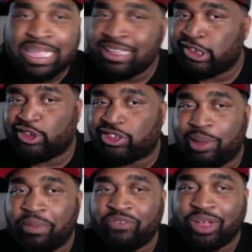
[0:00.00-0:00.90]
See,
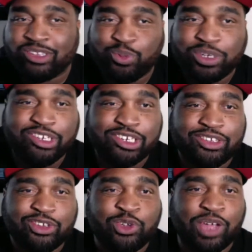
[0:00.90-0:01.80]
some of us,
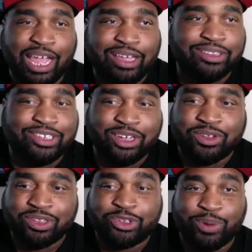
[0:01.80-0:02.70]
I can tell
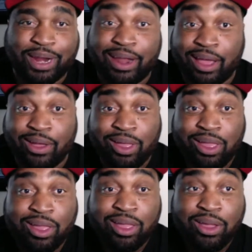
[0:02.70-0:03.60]
you this right now.
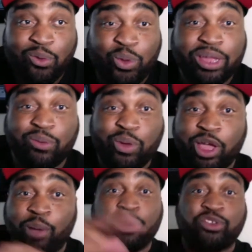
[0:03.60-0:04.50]
We
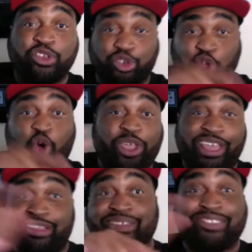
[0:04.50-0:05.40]
almost are
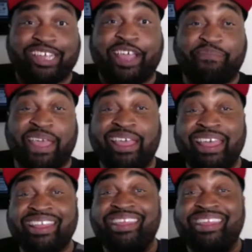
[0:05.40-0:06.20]
talking the same thing.